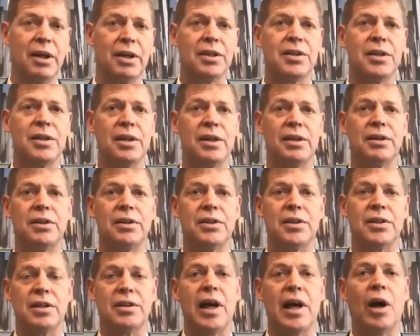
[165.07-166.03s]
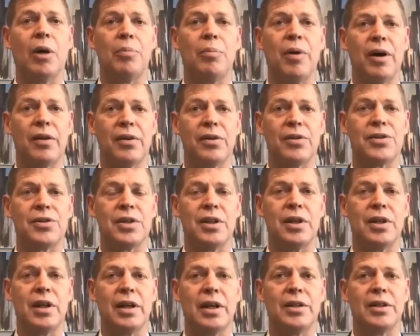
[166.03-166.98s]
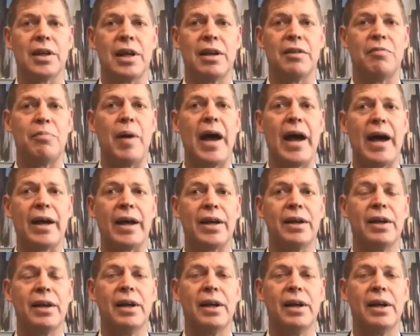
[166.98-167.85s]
to help others and to give back.